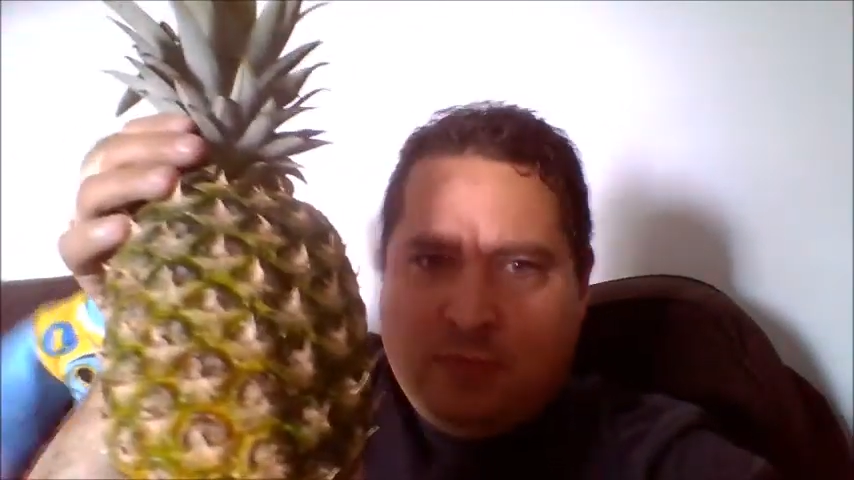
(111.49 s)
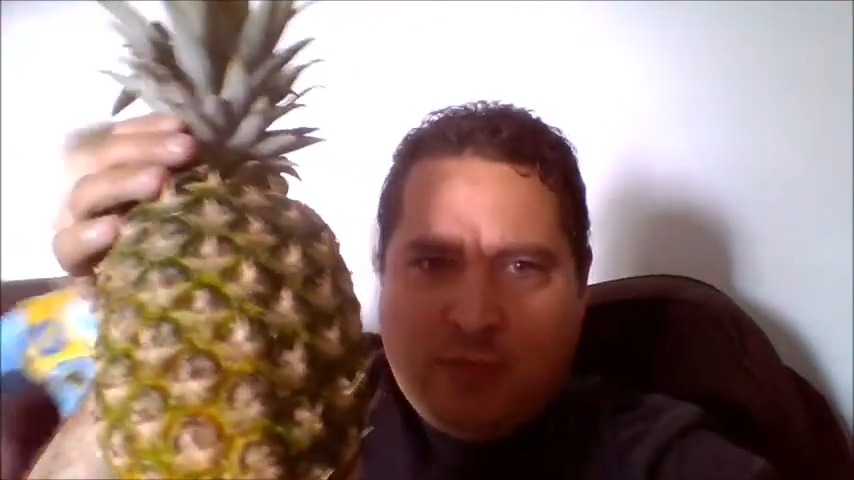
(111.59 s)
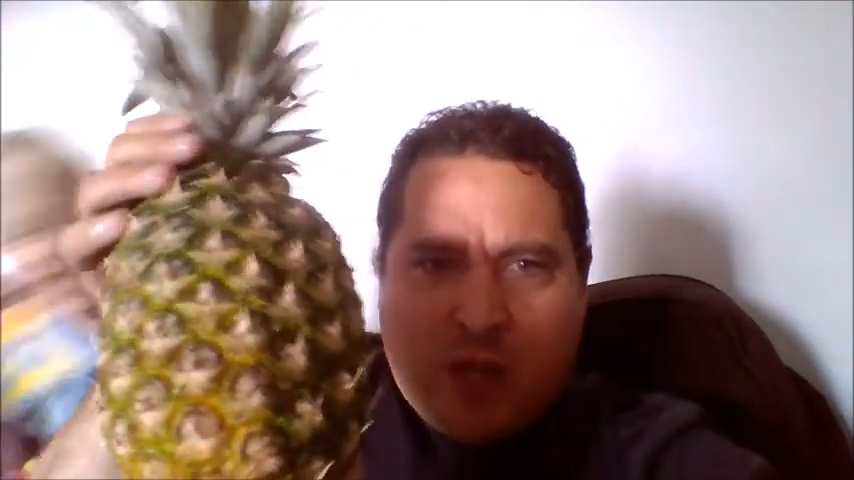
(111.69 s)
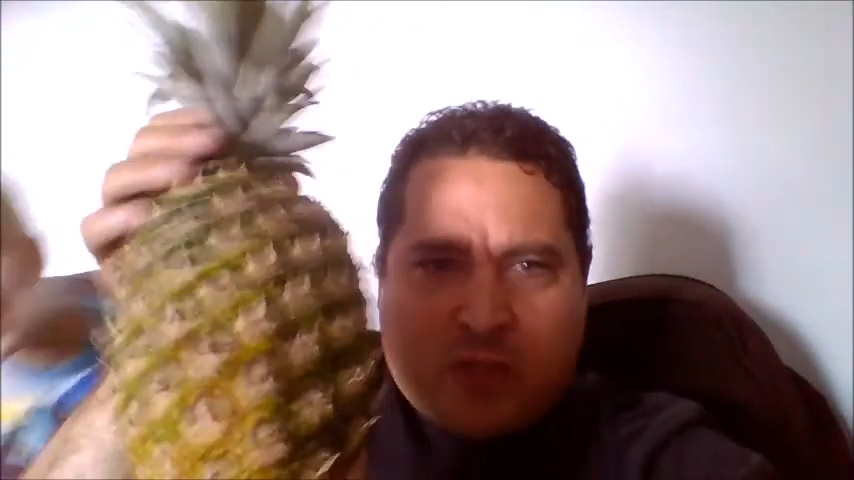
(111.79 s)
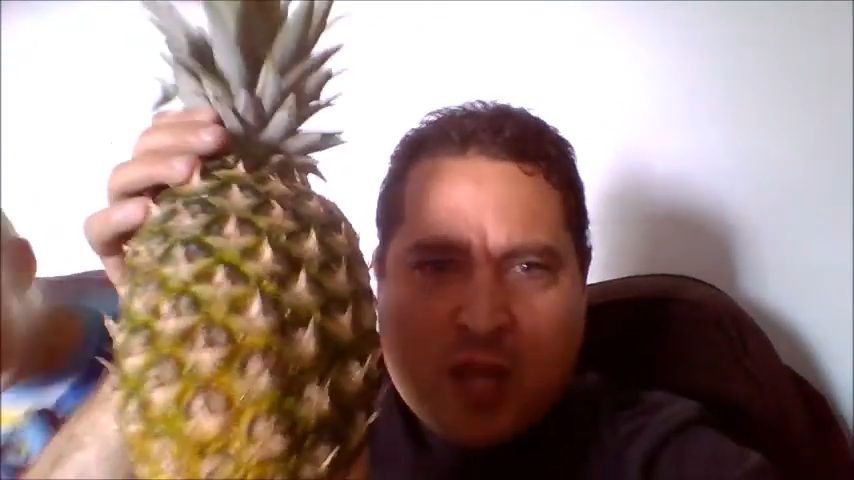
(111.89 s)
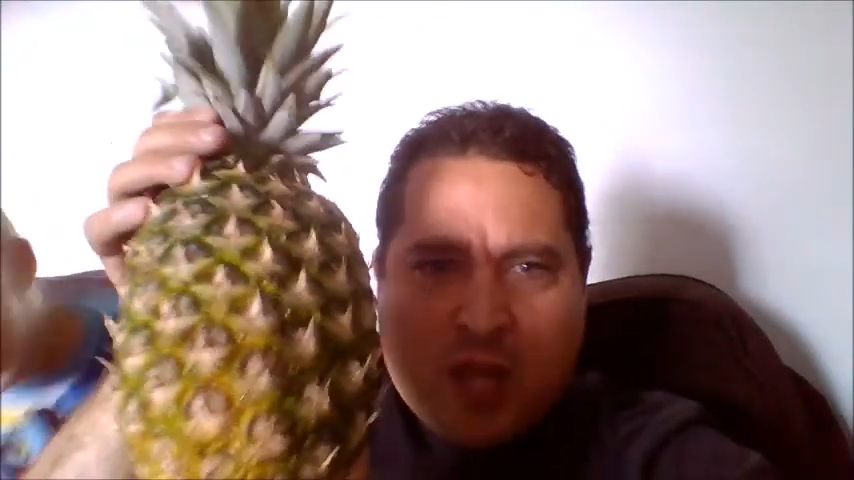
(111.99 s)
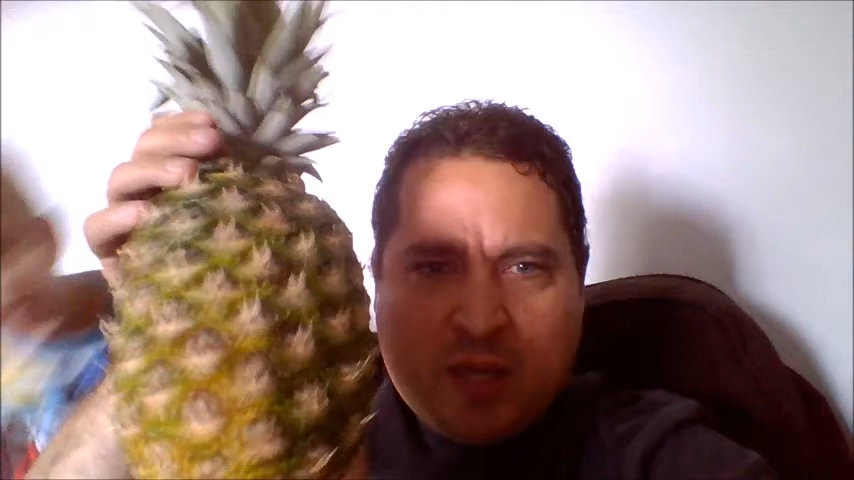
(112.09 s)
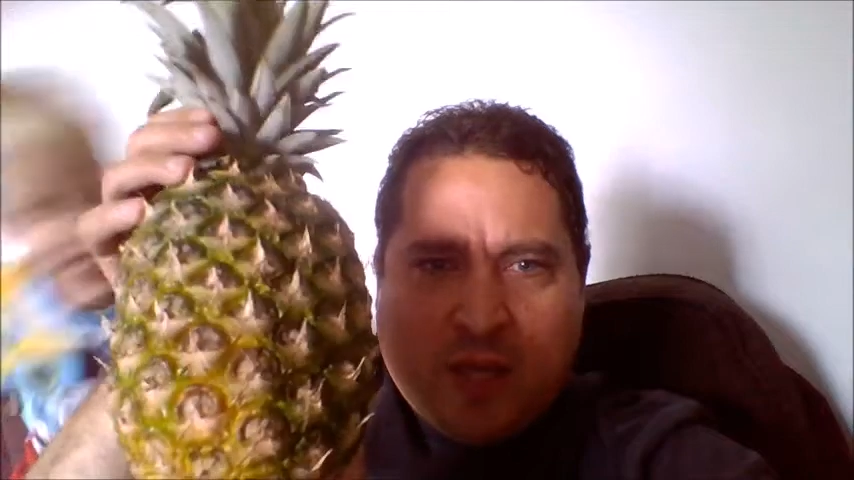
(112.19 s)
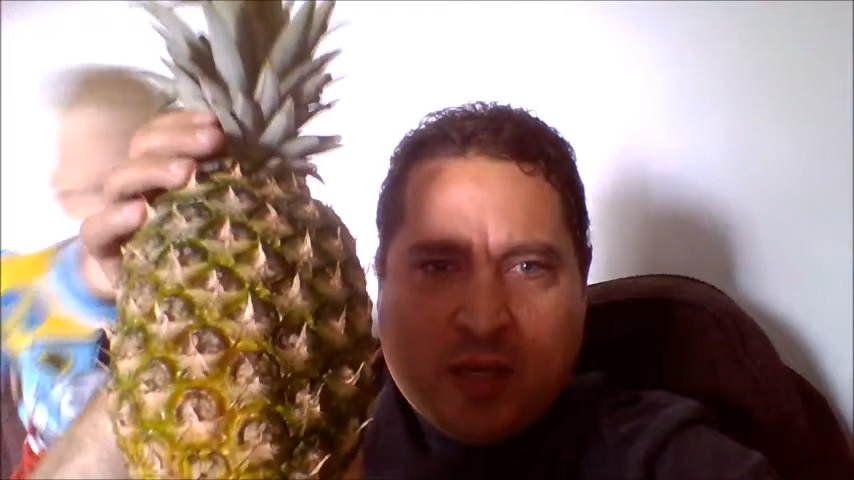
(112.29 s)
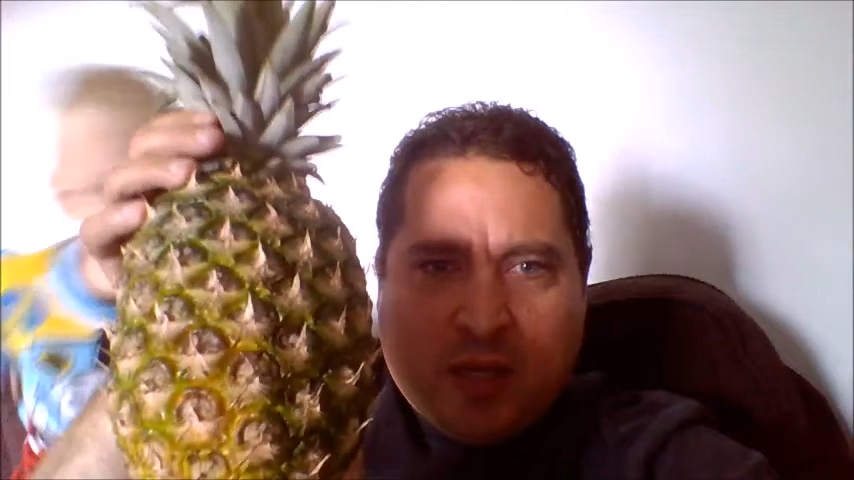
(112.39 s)
They are
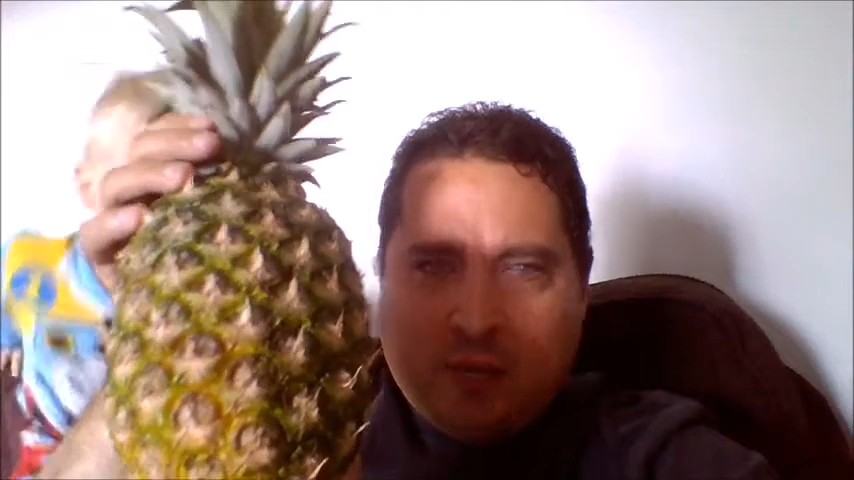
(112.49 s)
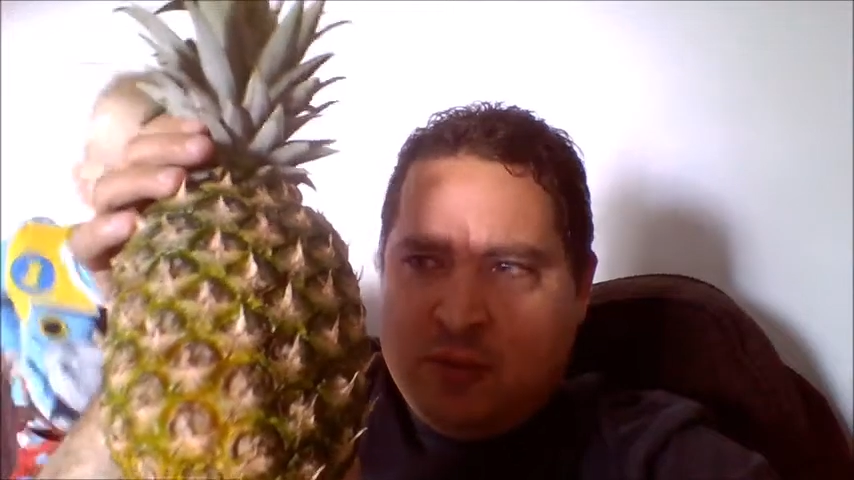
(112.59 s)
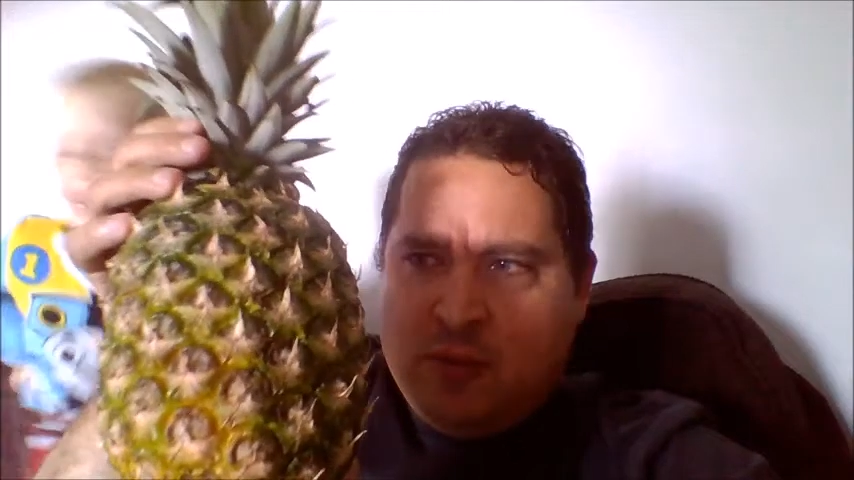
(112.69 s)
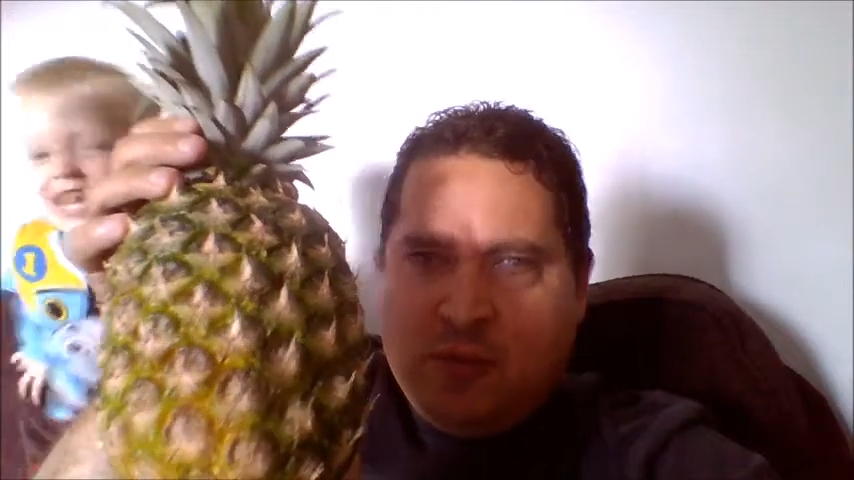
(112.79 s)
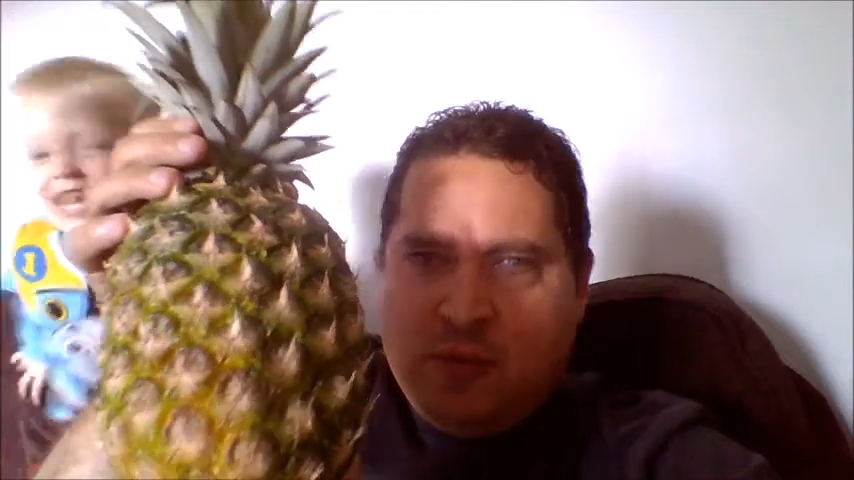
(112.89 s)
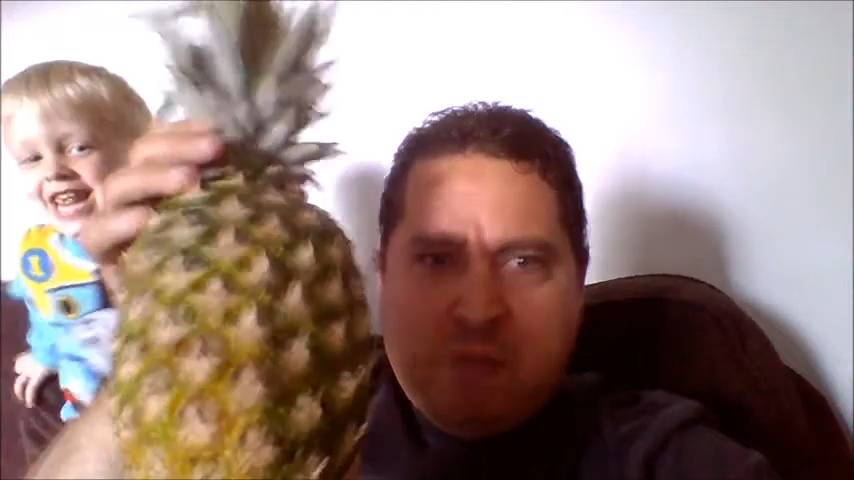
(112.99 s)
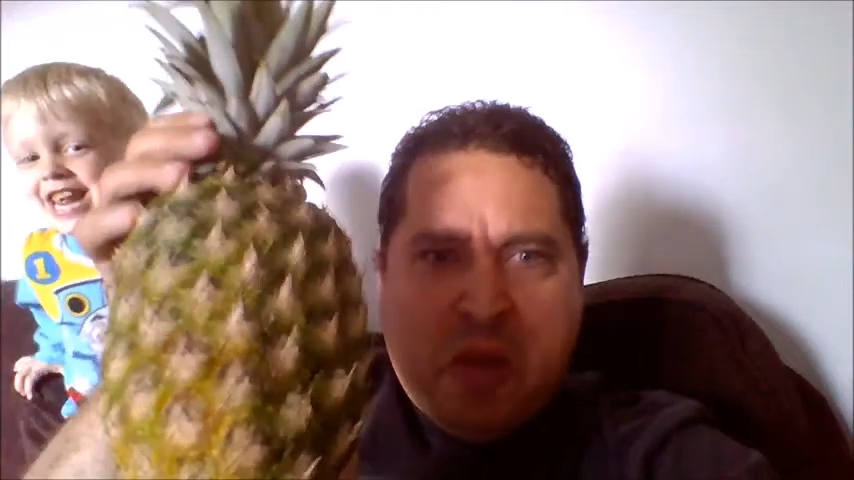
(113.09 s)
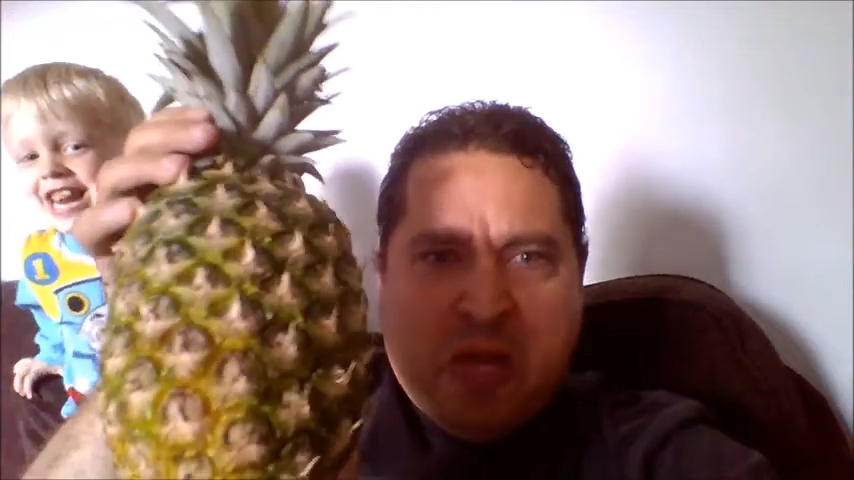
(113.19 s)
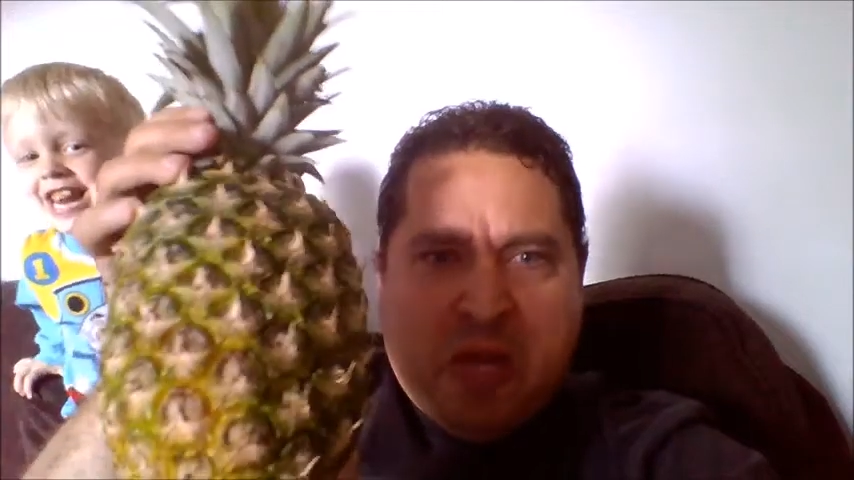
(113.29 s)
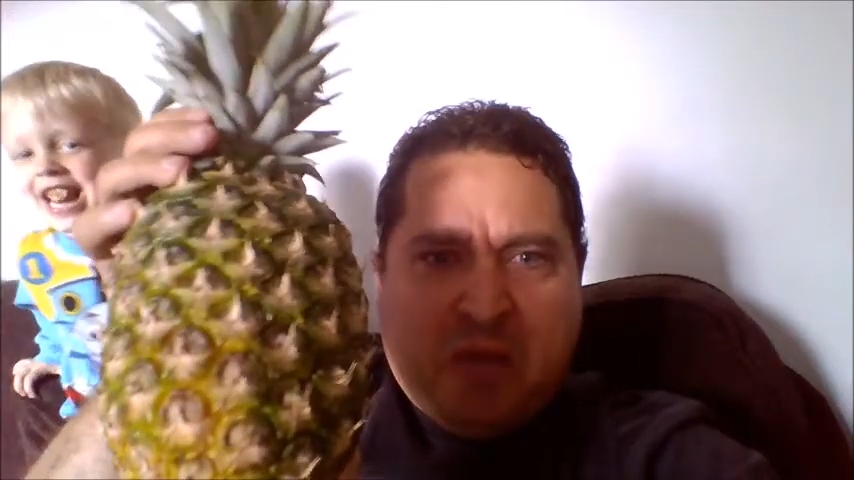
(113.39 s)
telling me
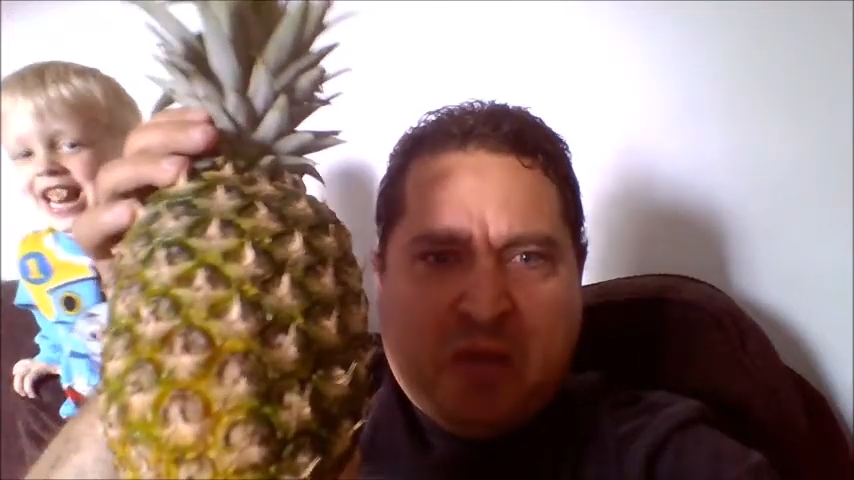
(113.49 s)
many